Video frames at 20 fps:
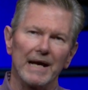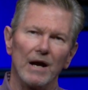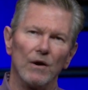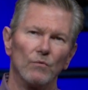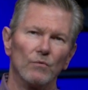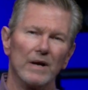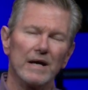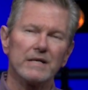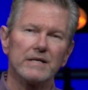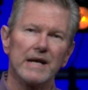
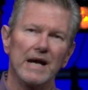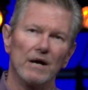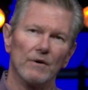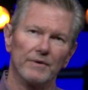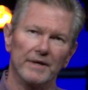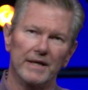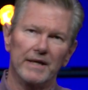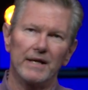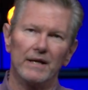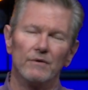out right now
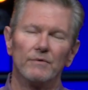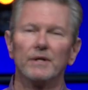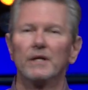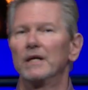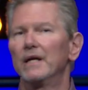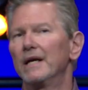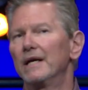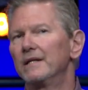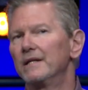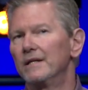in the county
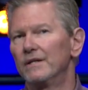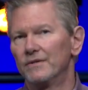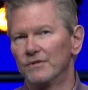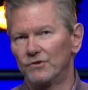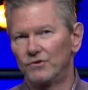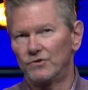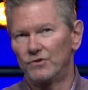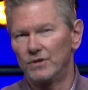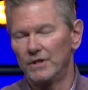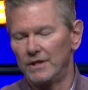and in the
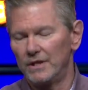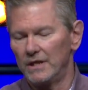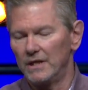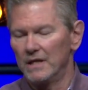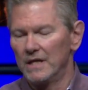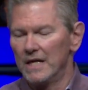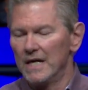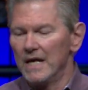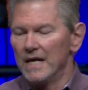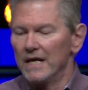
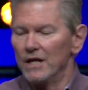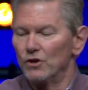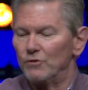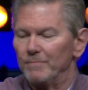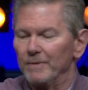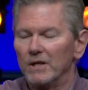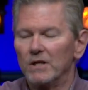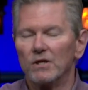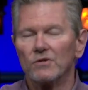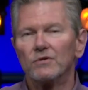city, is
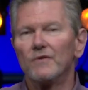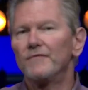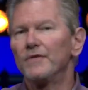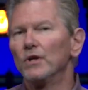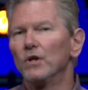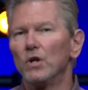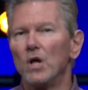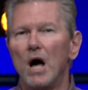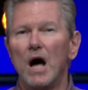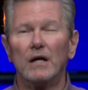because of the
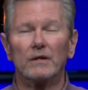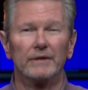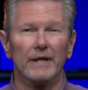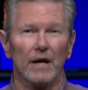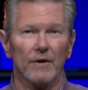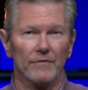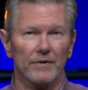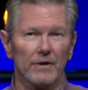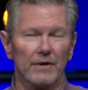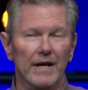
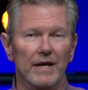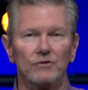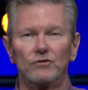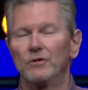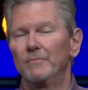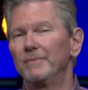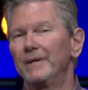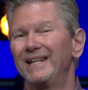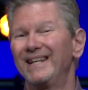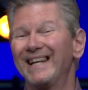lockdown, they're
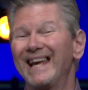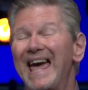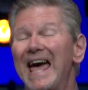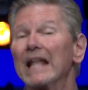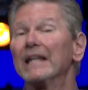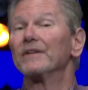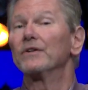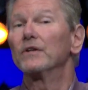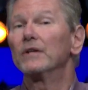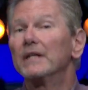estimating
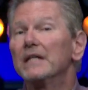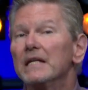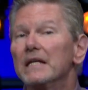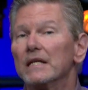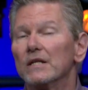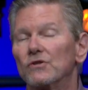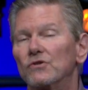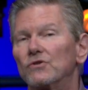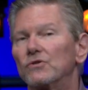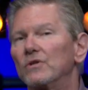at
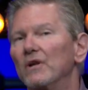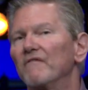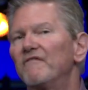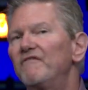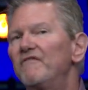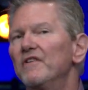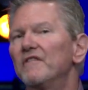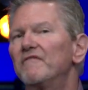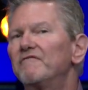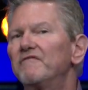least
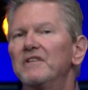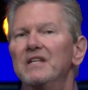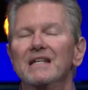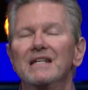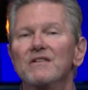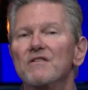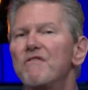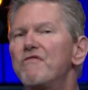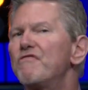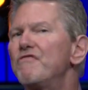
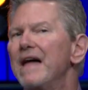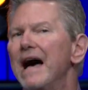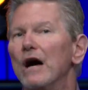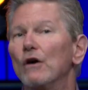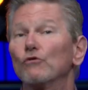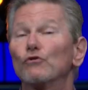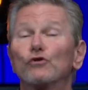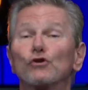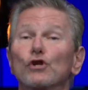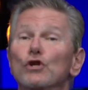
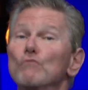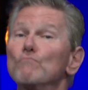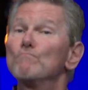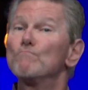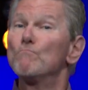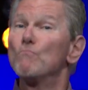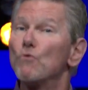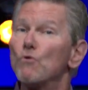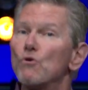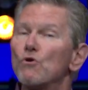
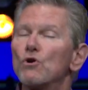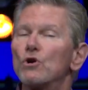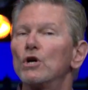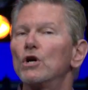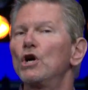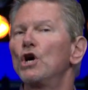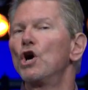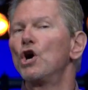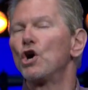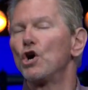15,000
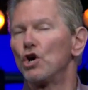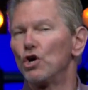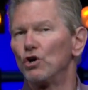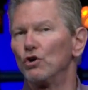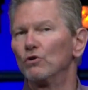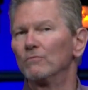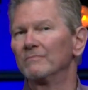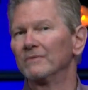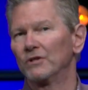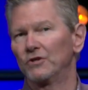more
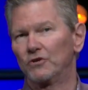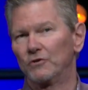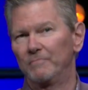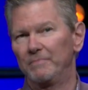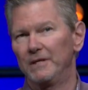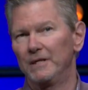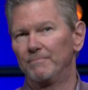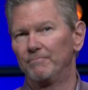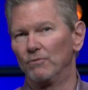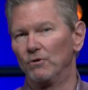homeless
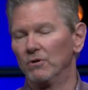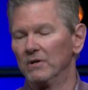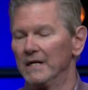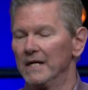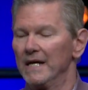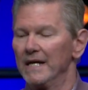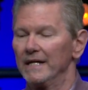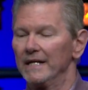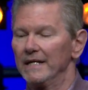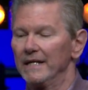people
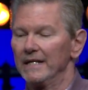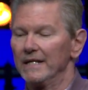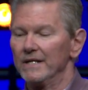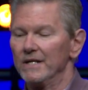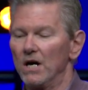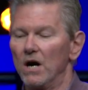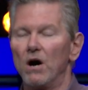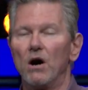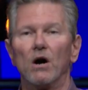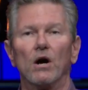in
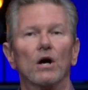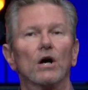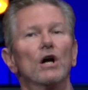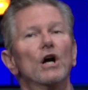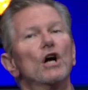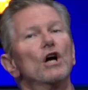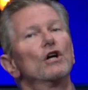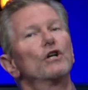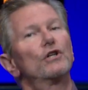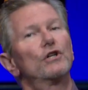our
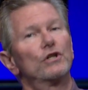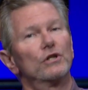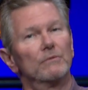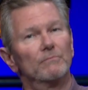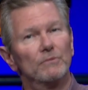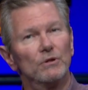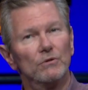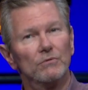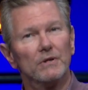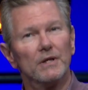
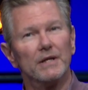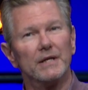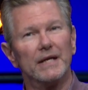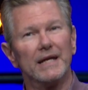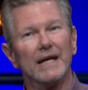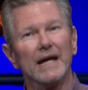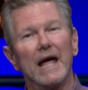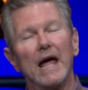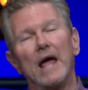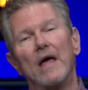
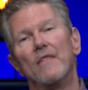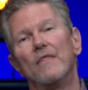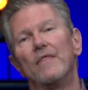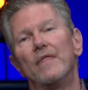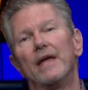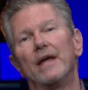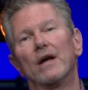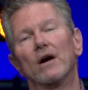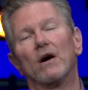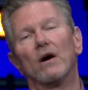community. And
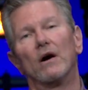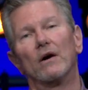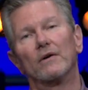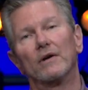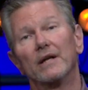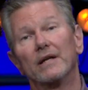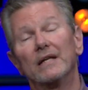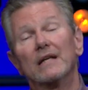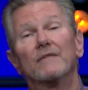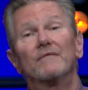they are
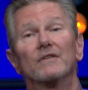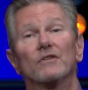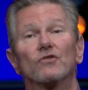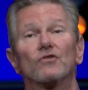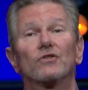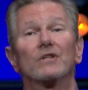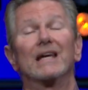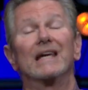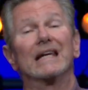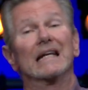even
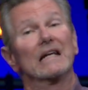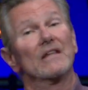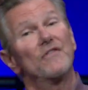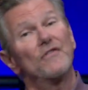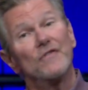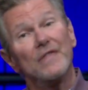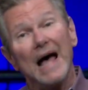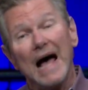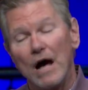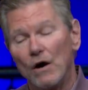saying
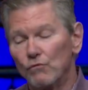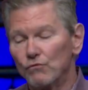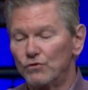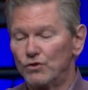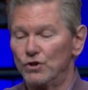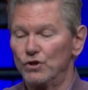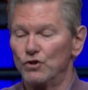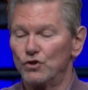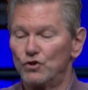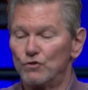
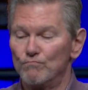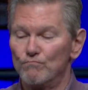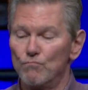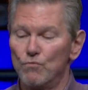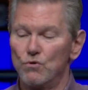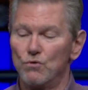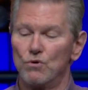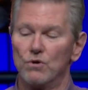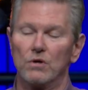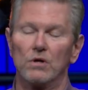thousands
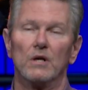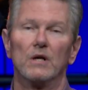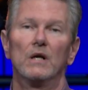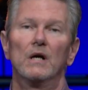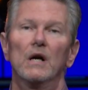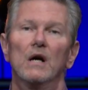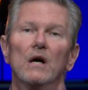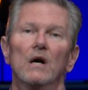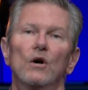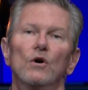more
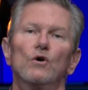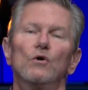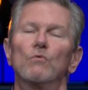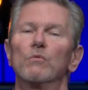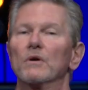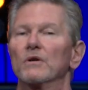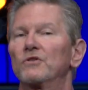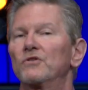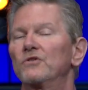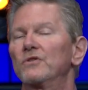who
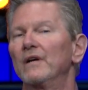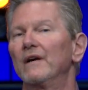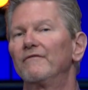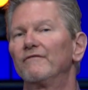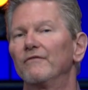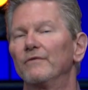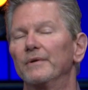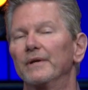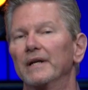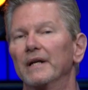are
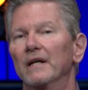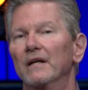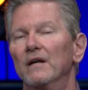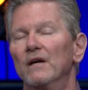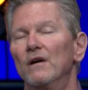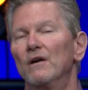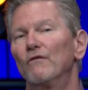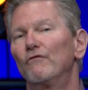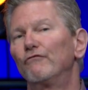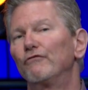suffering
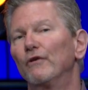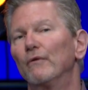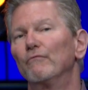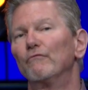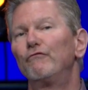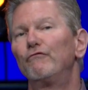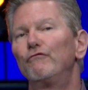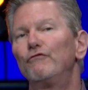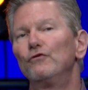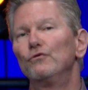from
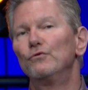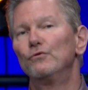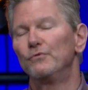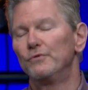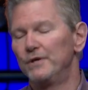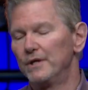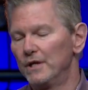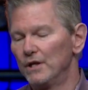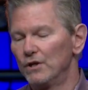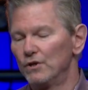
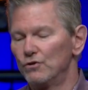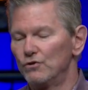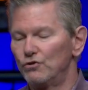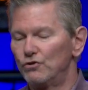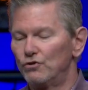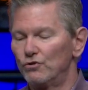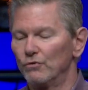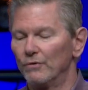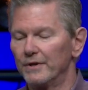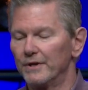food
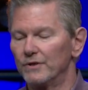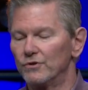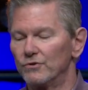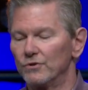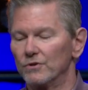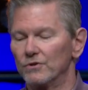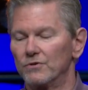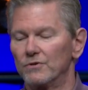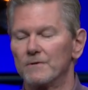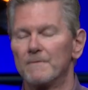
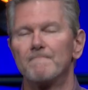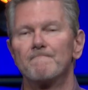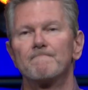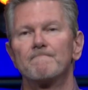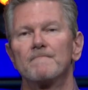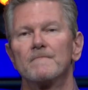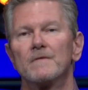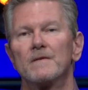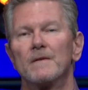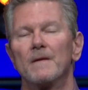shortages.
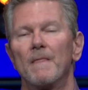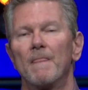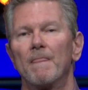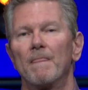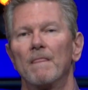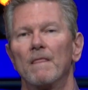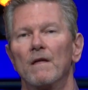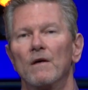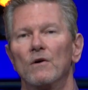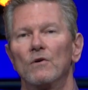
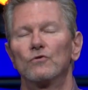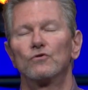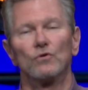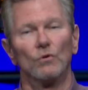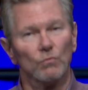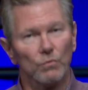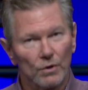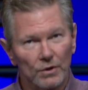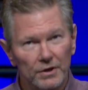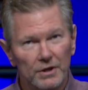So
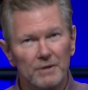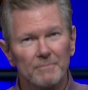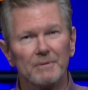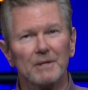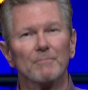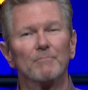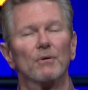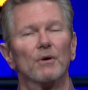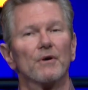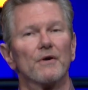we're going to be
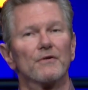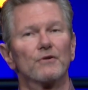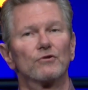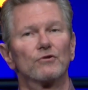a part of the